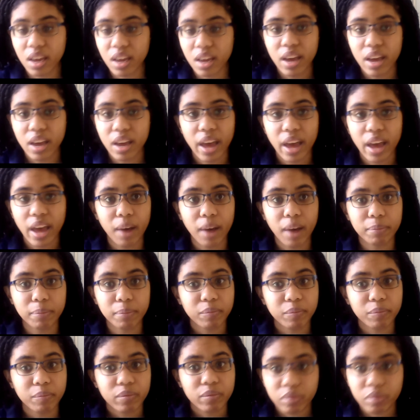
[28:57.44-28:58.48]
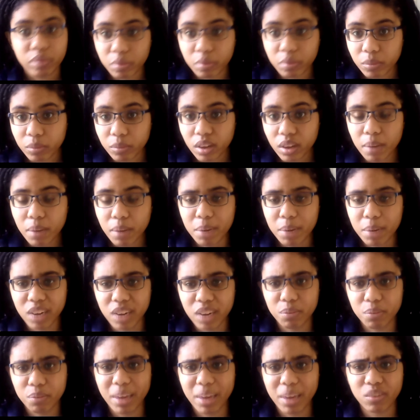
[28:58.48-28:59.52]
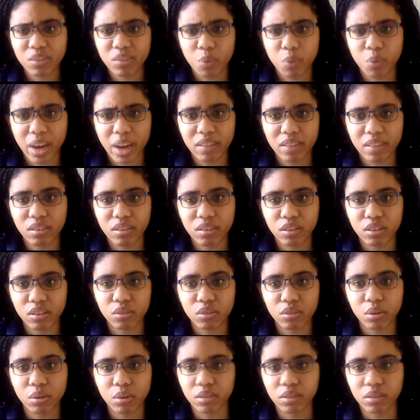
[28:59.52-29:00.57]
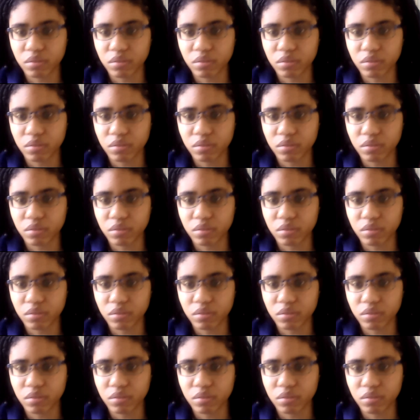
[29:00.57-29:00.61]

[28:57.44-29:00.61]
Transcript: But as best way to just sort of